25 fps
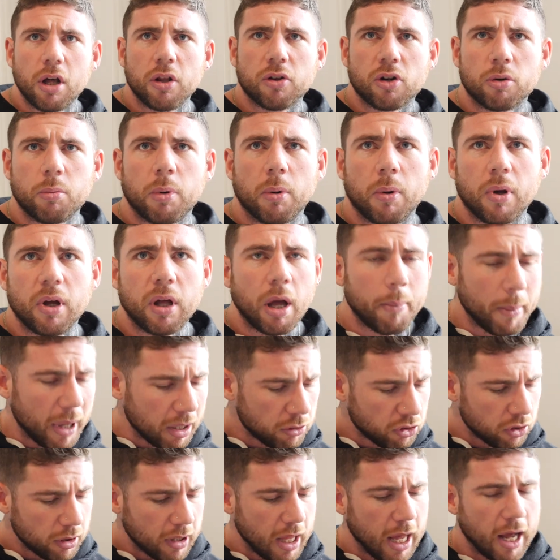earth can be?
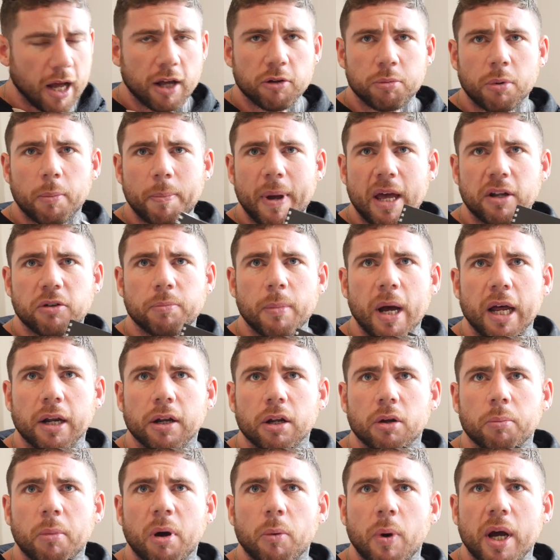Imagine that as my best
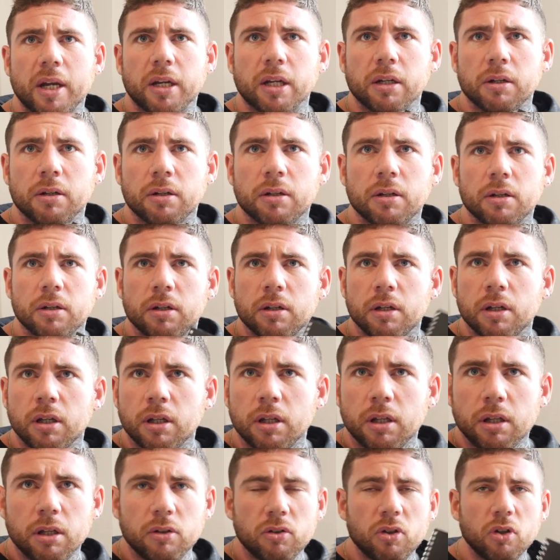man at my wedding.
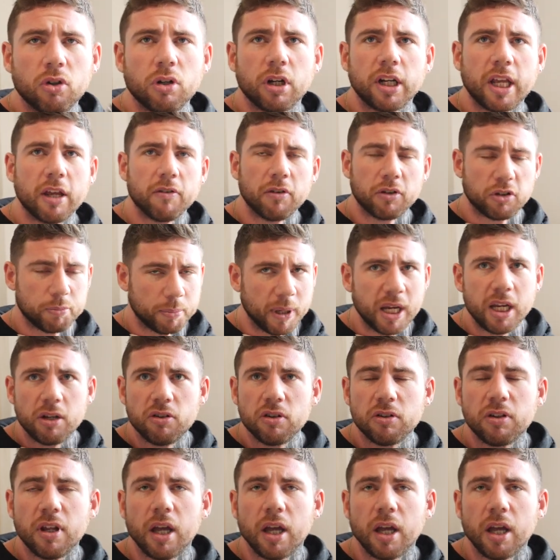That's not going to give a speech, is